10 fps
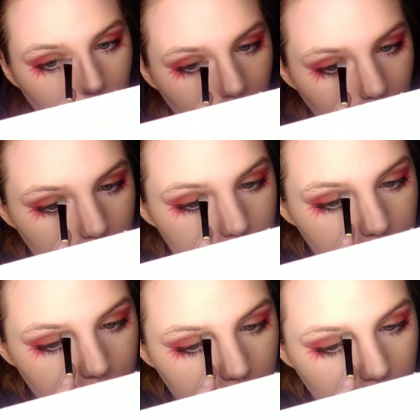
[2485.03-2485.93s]
quite nice.
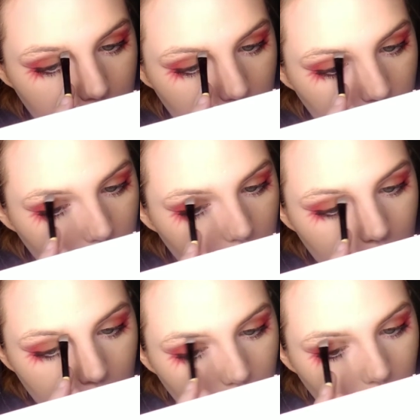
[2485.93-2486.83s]

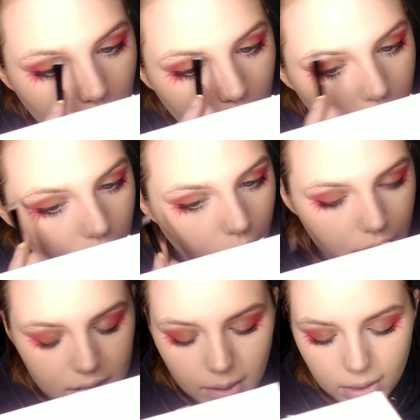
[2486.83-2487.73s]
Okay, I'm going to
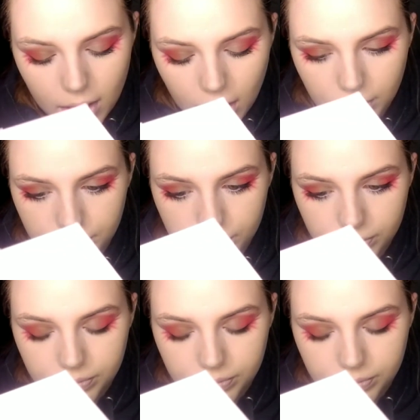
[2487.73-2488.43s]
do the same thing